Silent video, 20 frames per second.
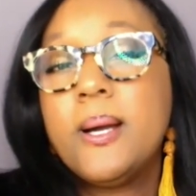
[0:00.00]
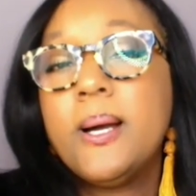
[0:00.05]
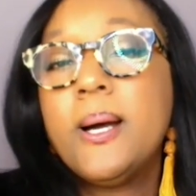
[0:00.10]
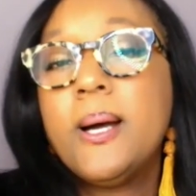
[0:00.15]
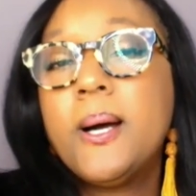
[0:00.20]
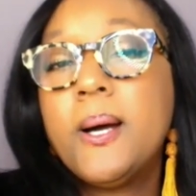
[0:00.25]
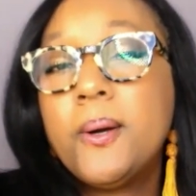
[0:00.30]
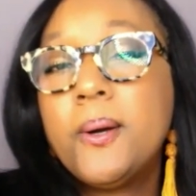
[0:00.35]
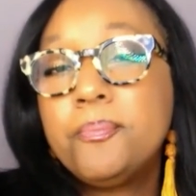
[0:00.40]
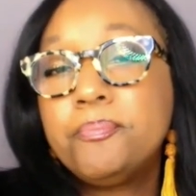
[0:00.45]

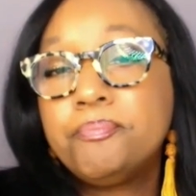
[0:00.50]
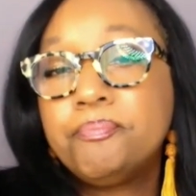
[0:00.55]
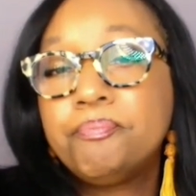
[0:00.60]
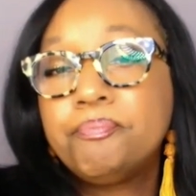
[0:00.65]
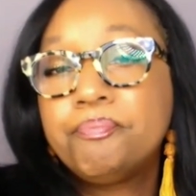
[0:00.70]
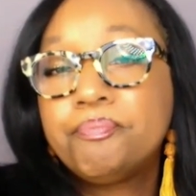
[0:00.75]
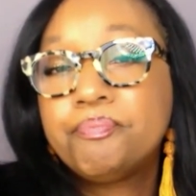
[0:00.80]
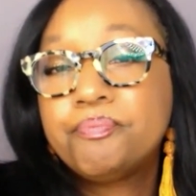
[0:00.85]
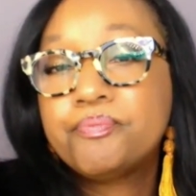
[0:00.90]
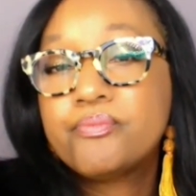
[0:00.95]

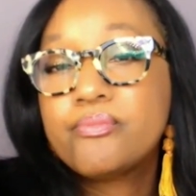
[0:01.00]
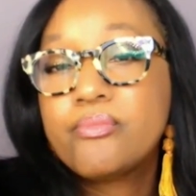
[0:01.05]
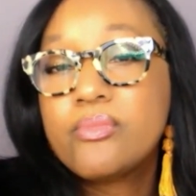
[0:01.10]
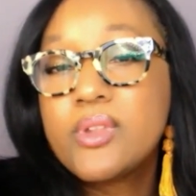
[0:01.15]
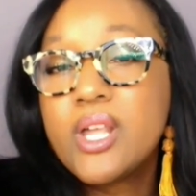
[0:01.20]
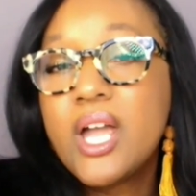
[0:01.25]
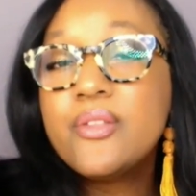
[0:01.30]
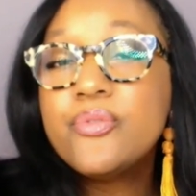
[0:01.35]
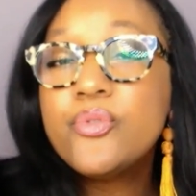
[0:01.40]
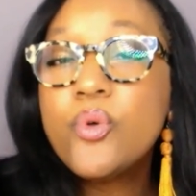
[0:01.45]

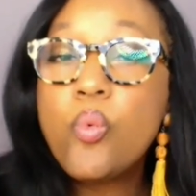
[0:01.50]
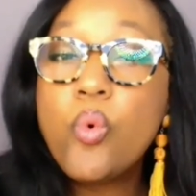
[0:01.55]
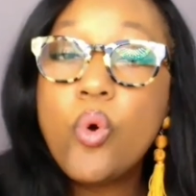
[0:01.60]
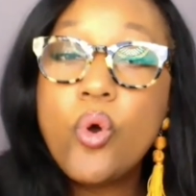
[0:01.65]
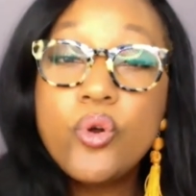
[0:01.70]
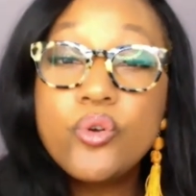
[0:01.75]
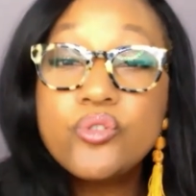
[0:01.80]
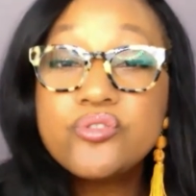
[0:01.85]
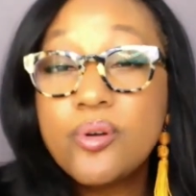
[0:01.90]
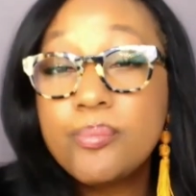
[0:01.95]
And the
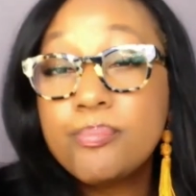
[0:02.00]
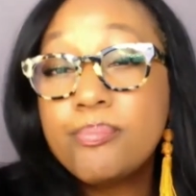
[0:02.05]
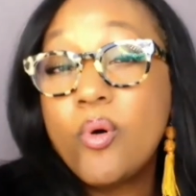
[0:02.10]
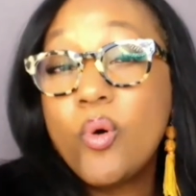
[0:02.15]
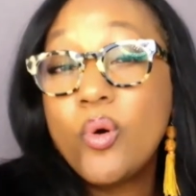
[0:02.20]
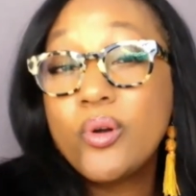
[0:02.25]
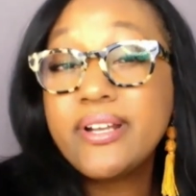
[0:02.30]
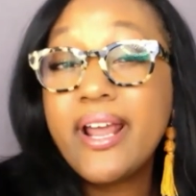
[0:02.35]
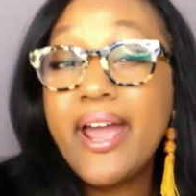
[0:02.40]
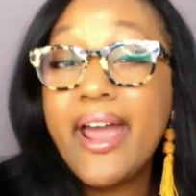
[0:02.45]
words are
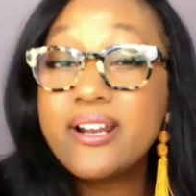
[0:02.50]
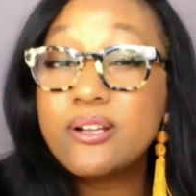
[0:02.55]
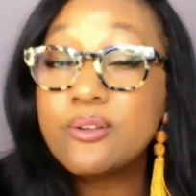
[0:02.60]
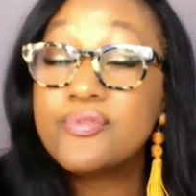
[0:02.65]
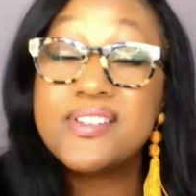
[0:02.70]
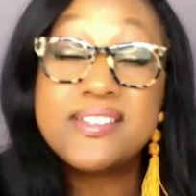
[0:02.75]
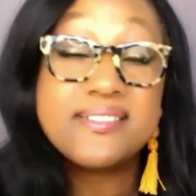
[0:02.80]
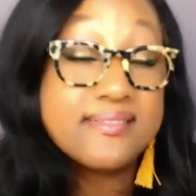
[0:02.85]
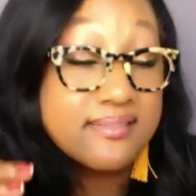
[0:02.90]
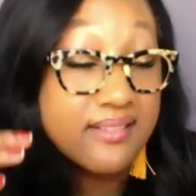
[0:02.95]
born out of
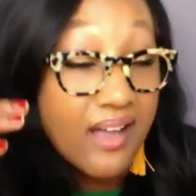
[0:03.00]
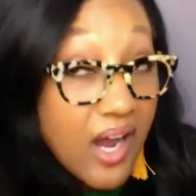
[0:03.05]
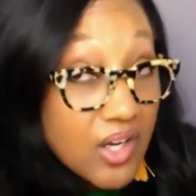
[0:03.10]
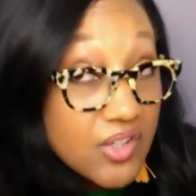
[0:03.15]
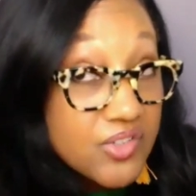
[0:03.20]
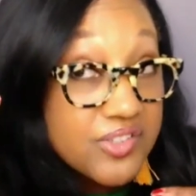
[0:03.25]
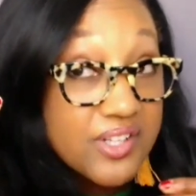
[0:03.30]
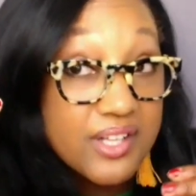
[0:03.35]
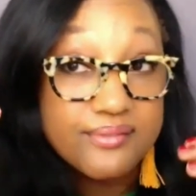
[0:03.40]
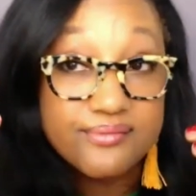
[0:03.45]
these
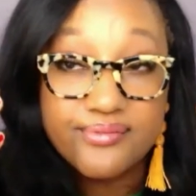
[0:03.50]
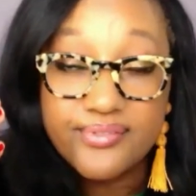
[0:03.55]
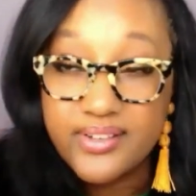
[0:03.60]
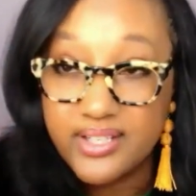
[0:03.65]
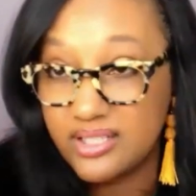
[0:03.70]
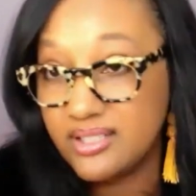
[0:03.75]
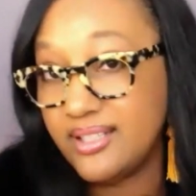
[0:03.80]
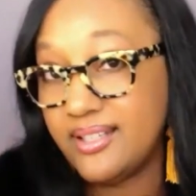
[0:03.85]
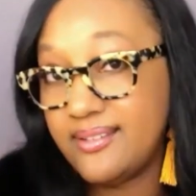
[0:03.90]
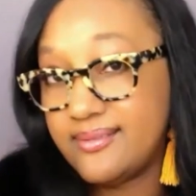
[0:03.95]
thoughts and
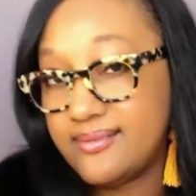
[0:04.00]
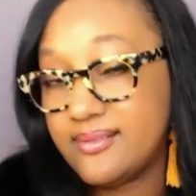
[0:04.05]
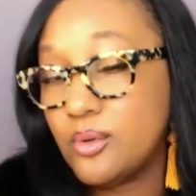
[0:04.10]
feelings.